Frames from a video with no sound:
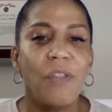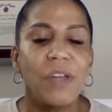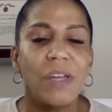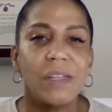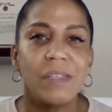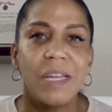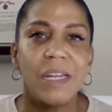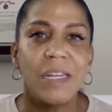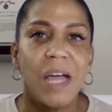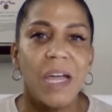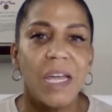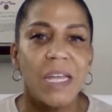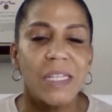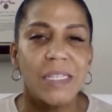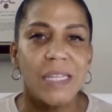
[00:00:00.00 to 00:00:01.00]
all the
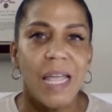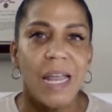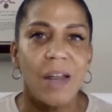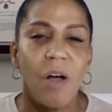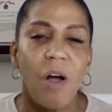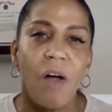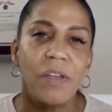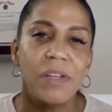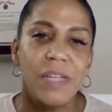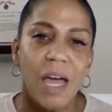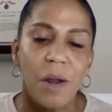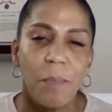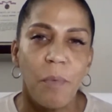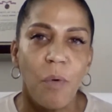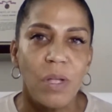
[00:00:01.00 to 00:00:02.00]
nuggets and all the
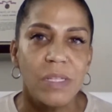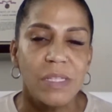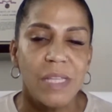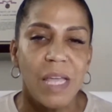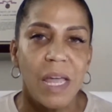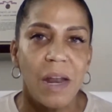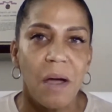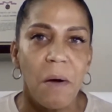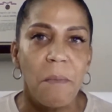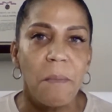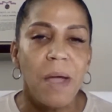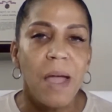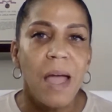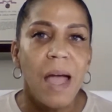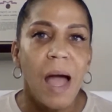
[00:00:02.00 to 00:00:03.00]
data points that
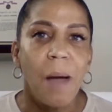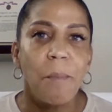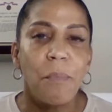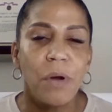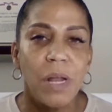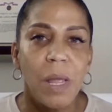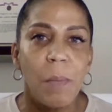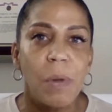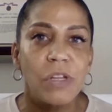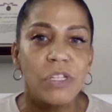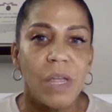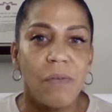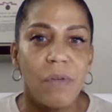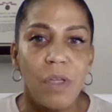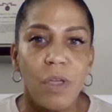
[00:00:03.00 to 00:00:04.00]
I'm pretty
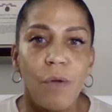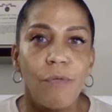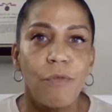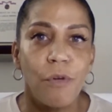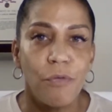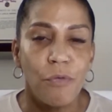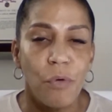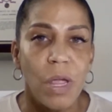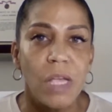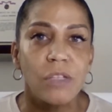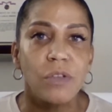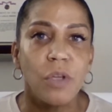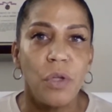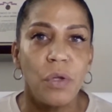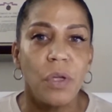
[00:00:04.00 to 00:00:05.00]
much giving you for free,
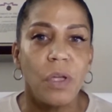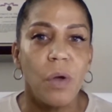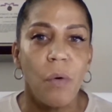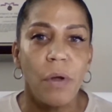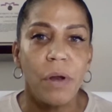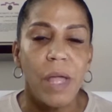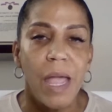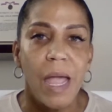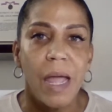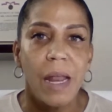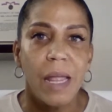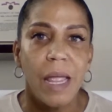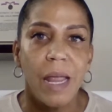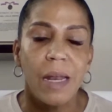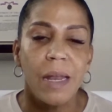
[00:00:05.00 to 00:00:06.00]
so you could go on
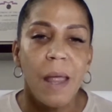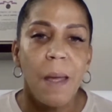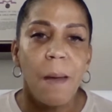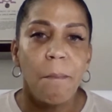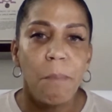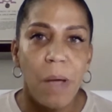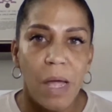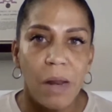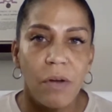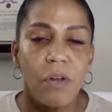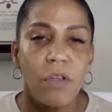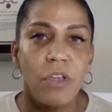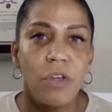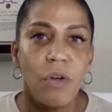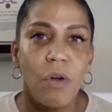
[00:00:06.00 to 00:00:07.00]
ahead and better
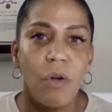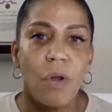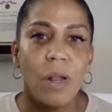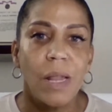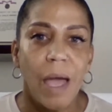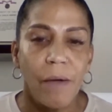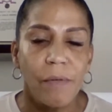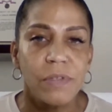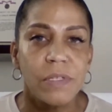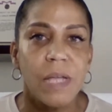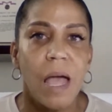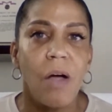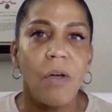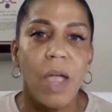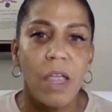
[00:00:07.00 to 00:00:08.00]
your
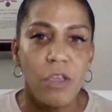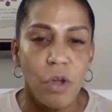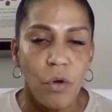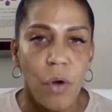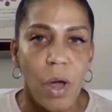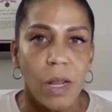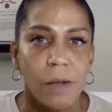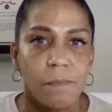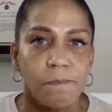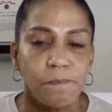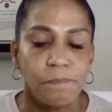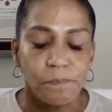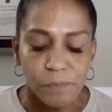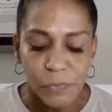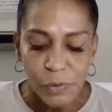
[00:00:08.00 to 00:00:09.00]
lifestyle and your credit.
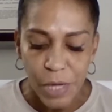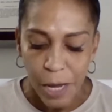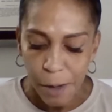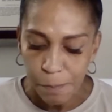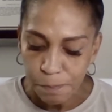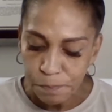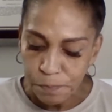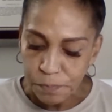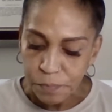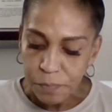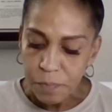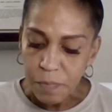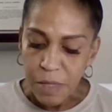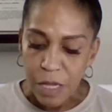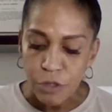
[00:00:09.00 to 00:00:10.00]
Okay.
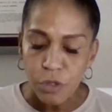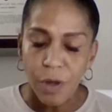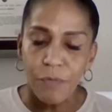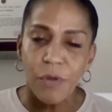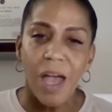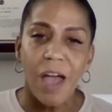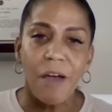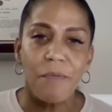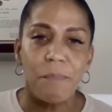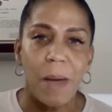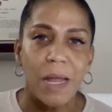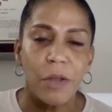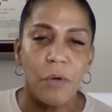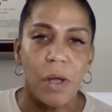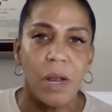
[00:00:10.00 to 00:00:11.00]
So if you have
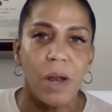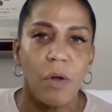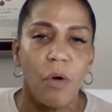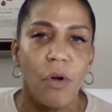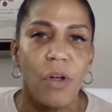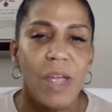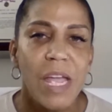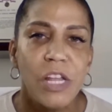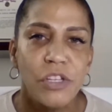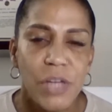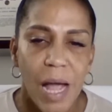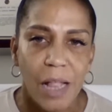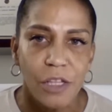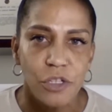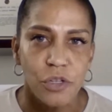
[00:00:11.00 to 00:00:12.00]
bad credit or
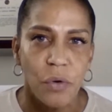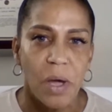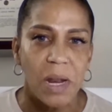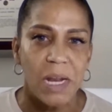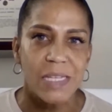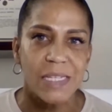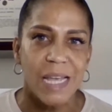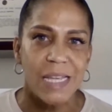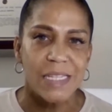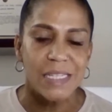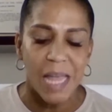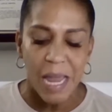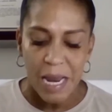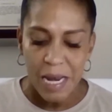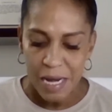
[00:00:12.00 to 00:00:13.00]
challenge credit, as I
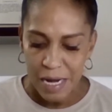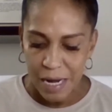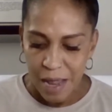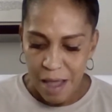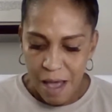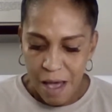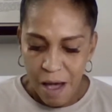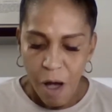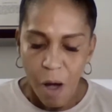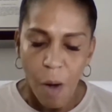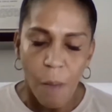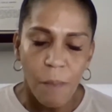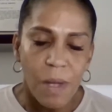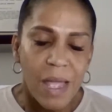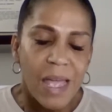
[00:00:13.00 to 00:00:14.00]
stated,
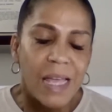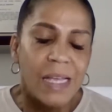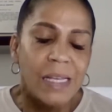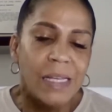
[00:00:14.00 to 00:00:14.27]
um,